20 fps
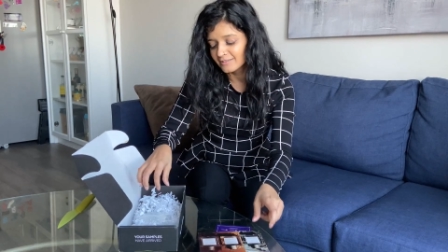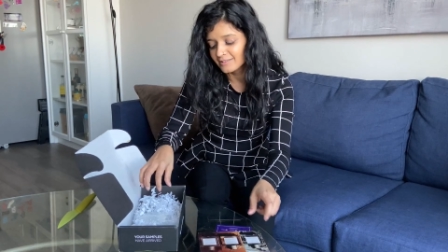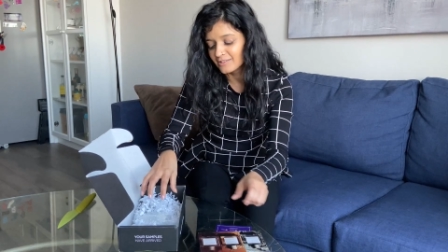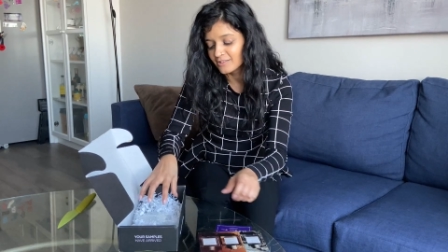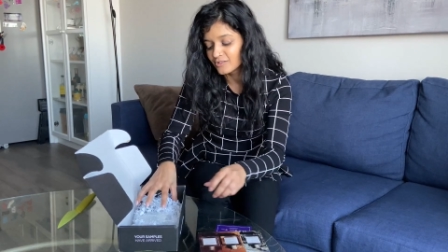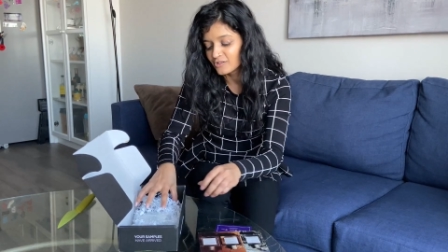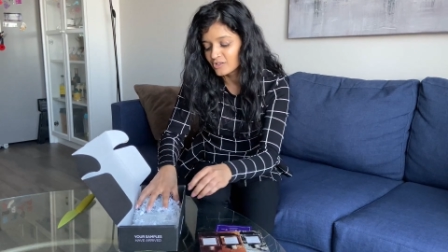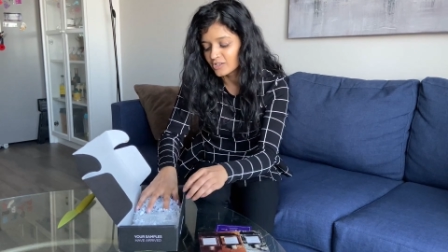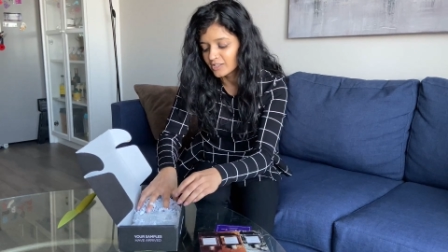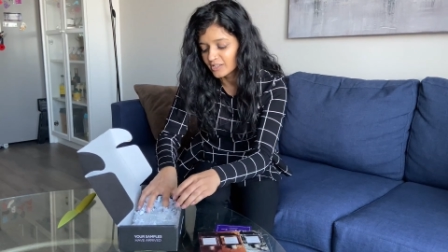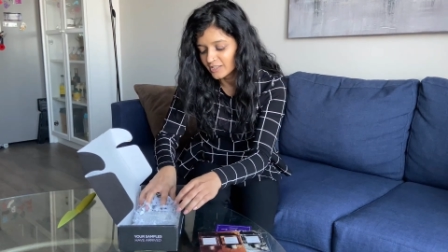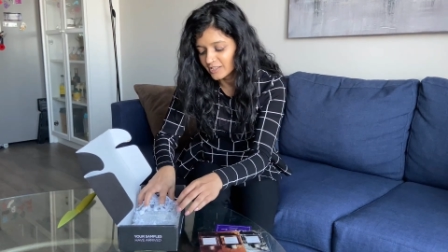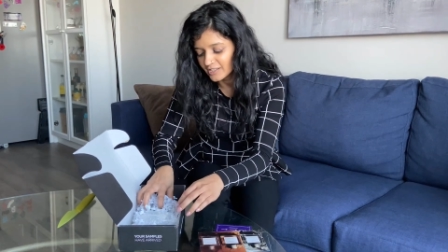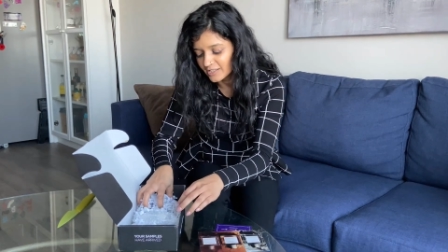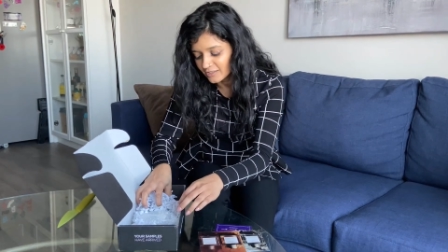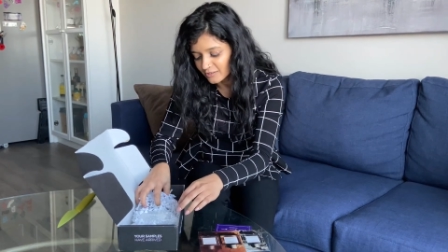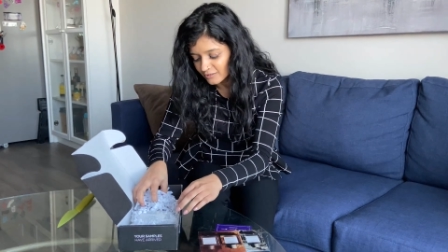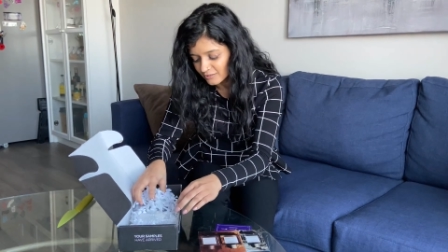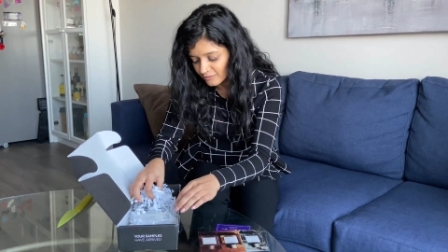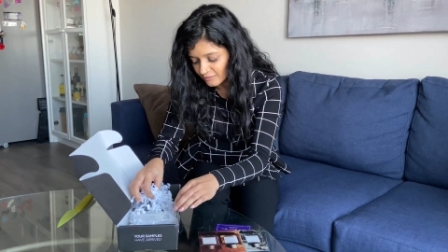Let's check it
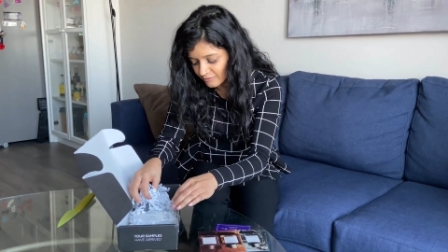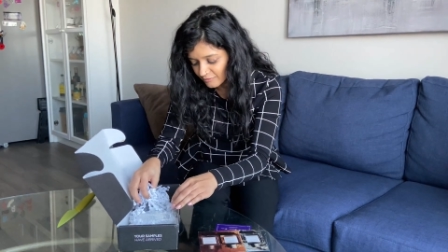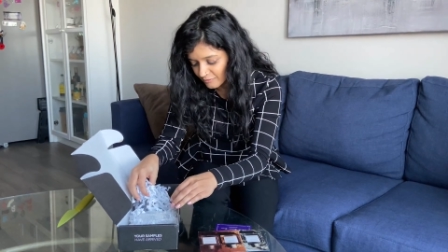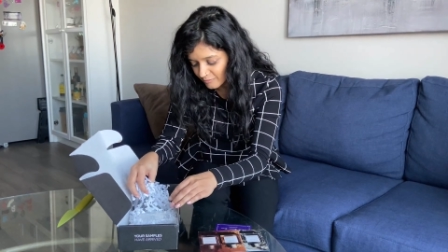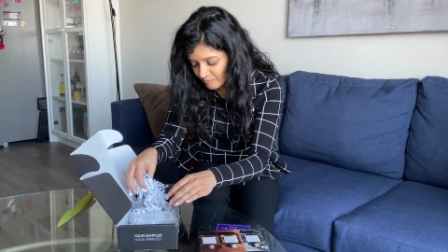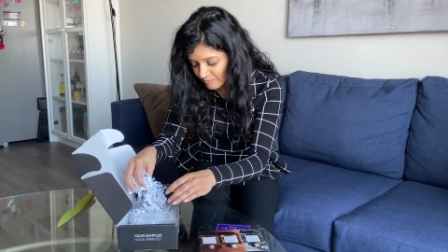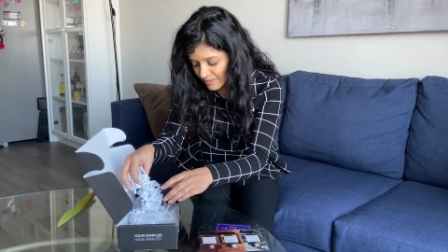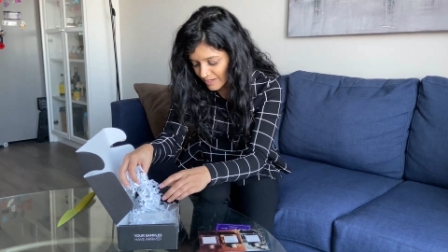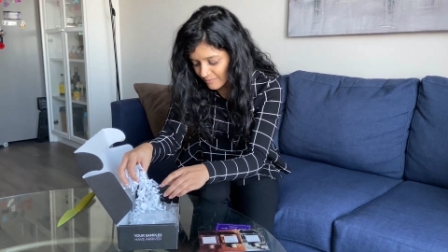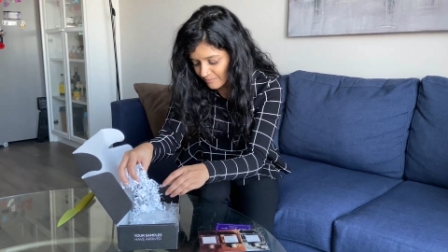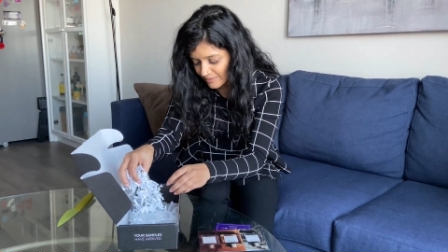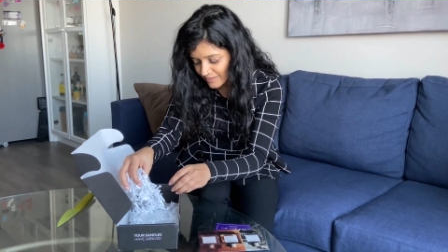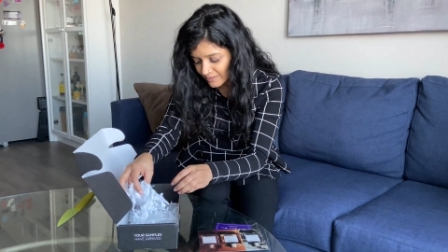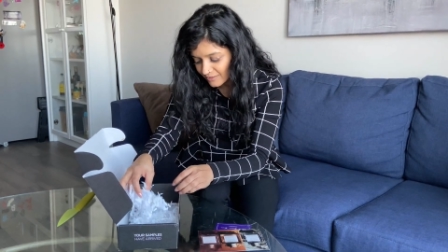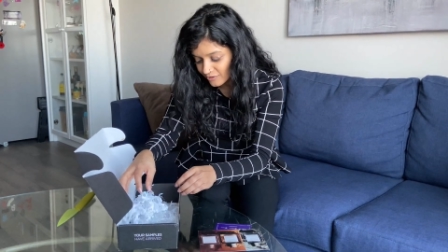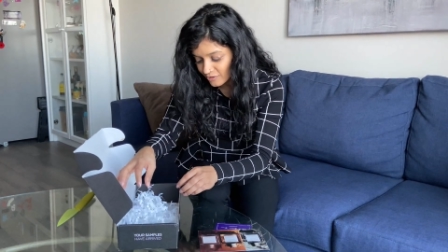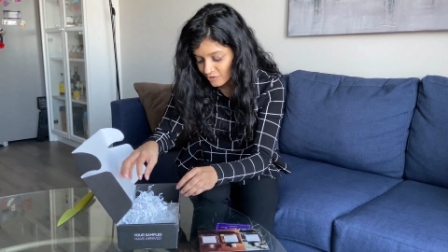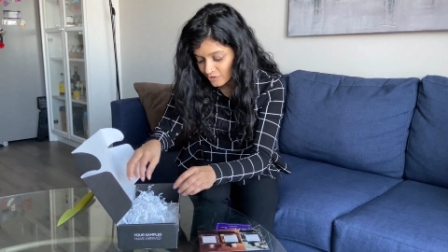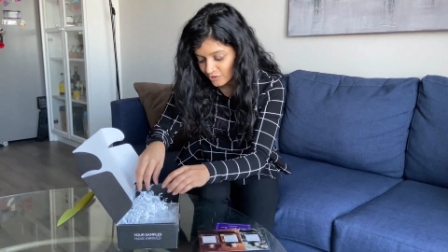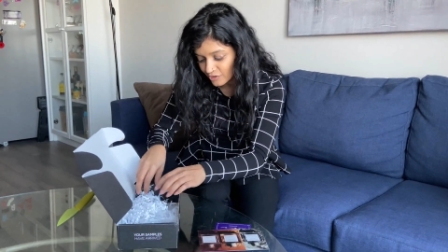out, or maybe
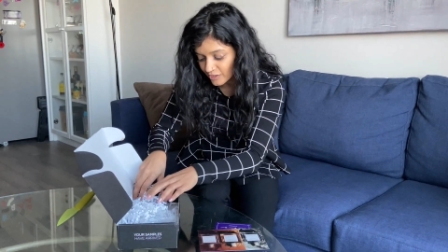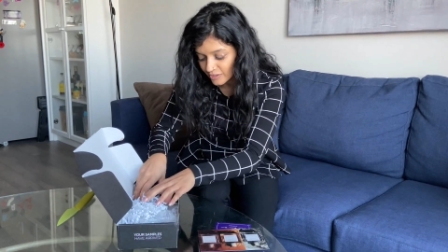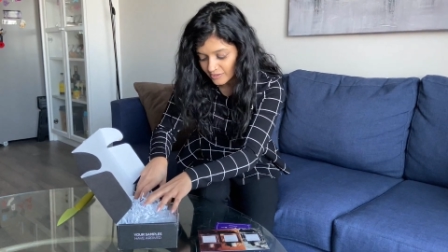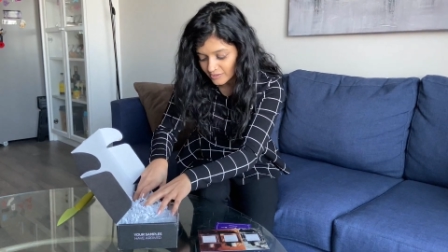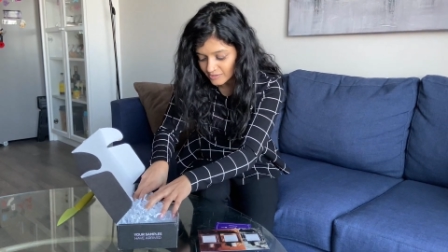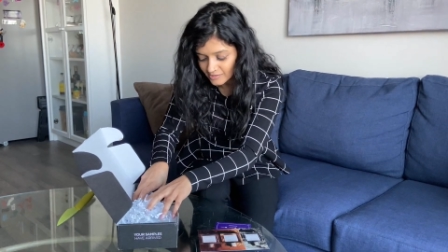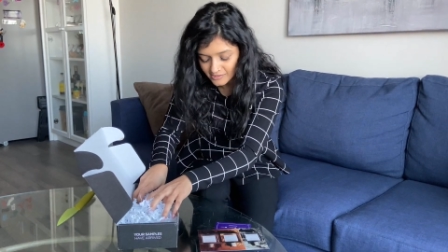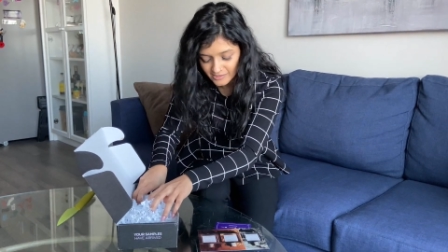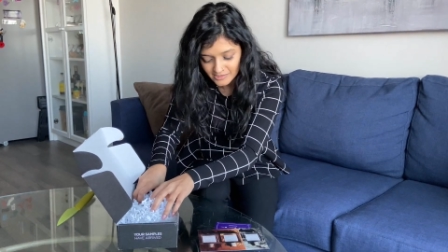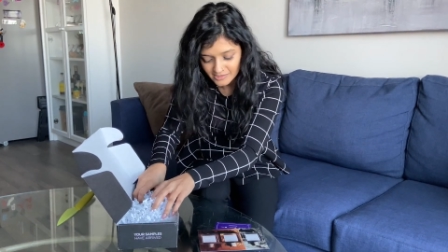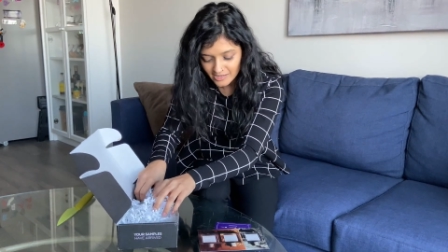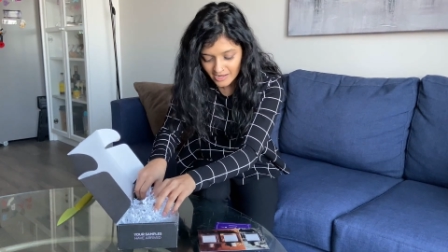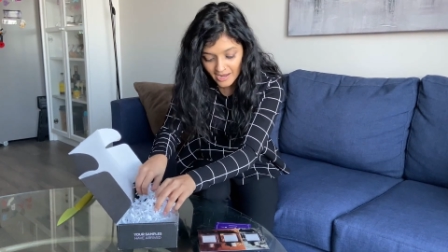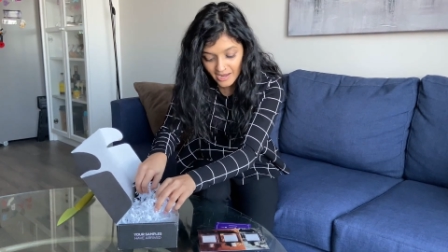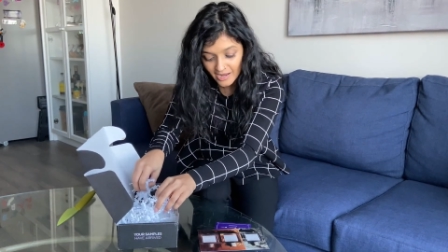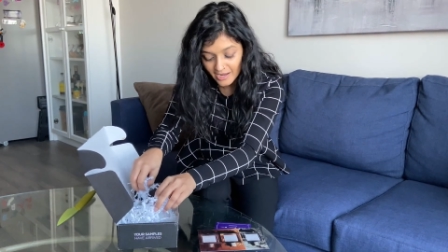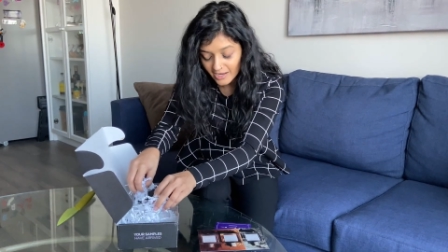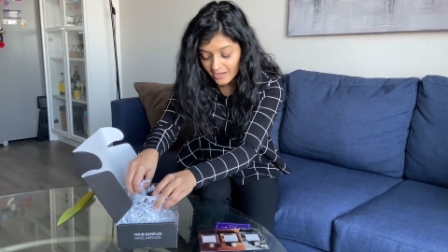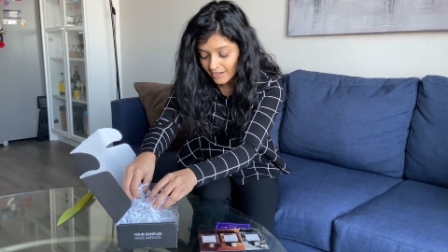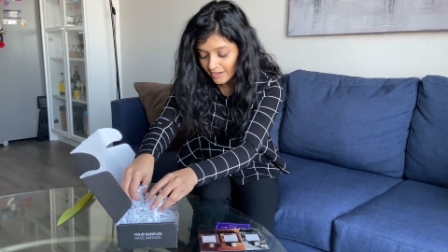it's just
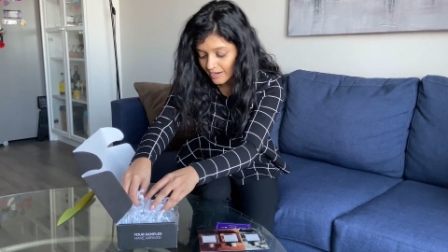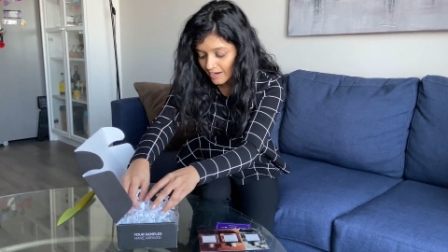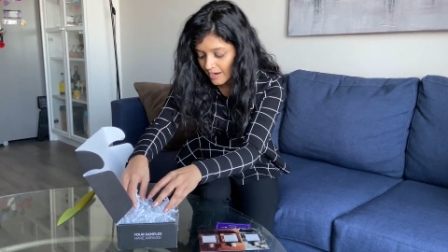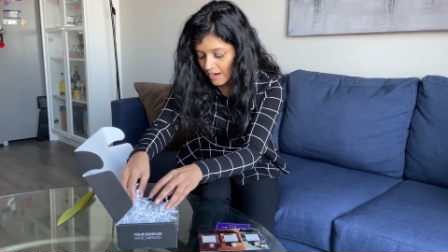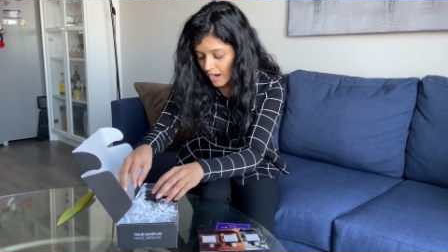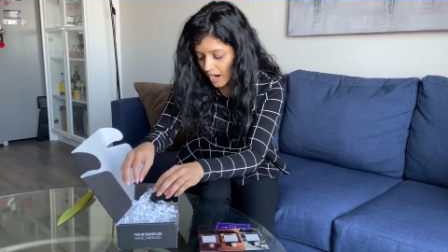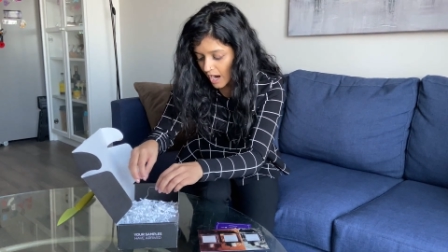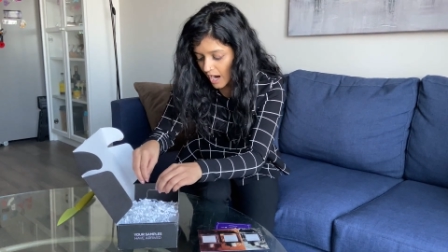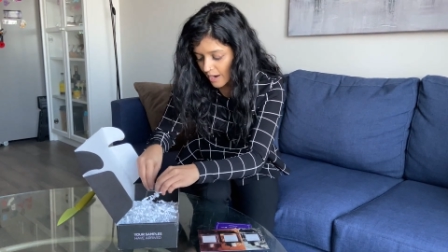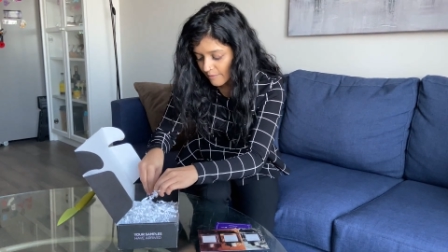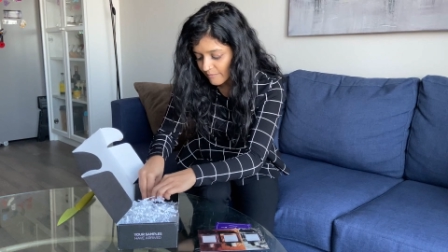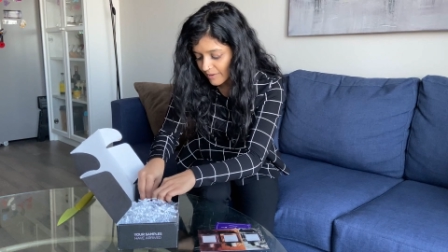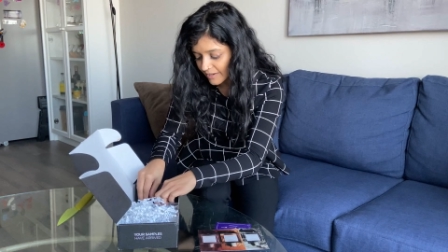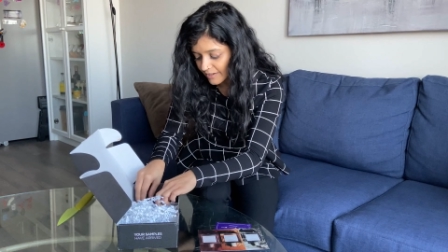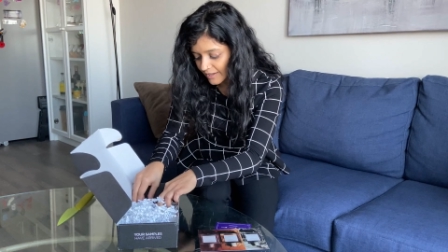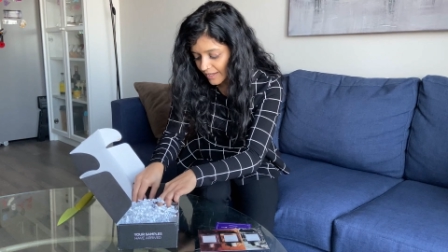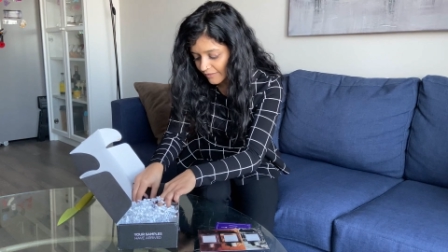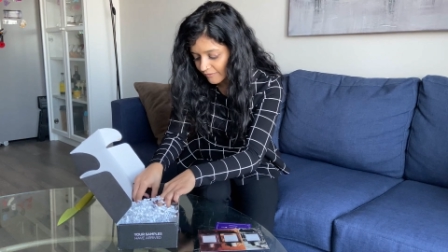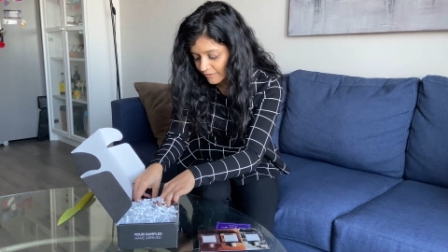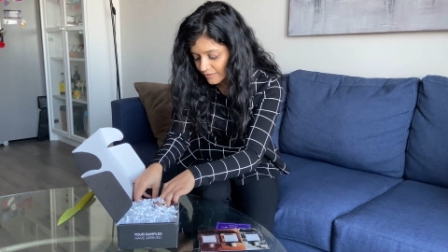a an
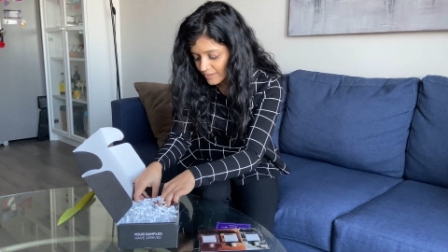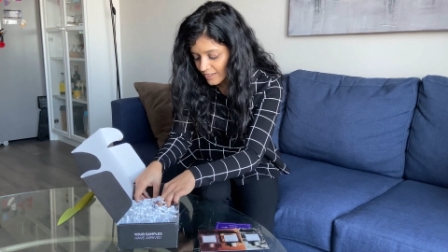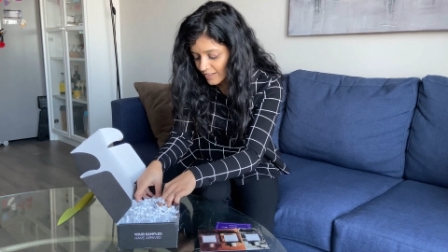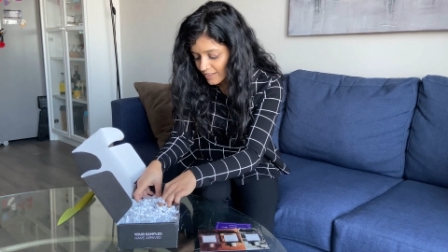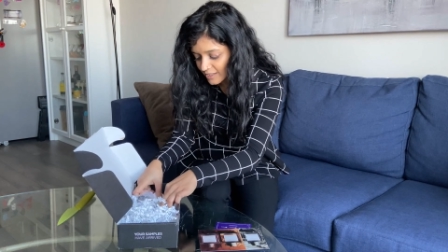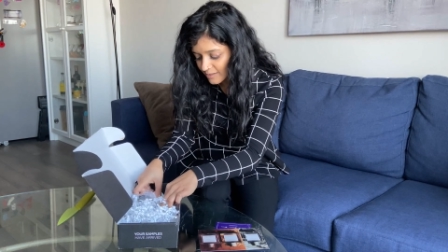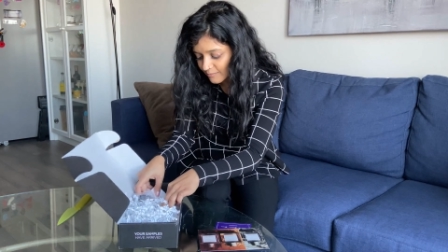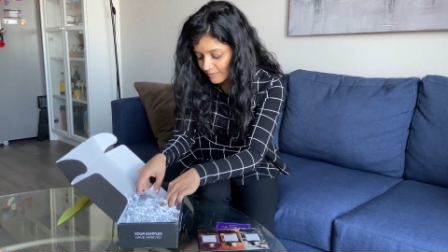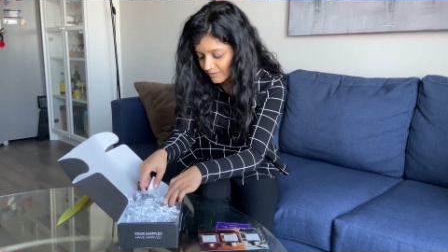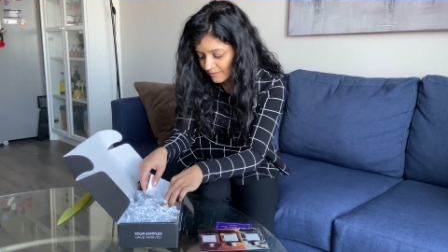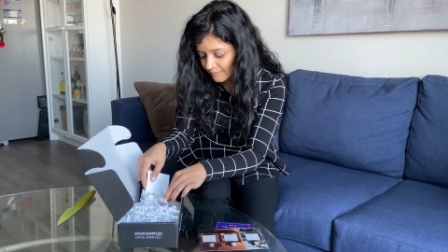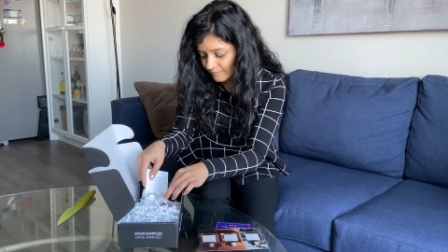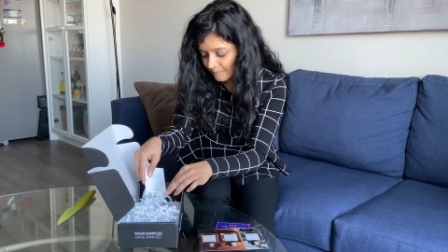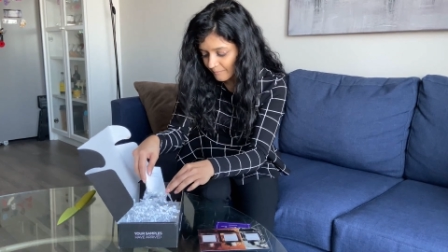advertisement.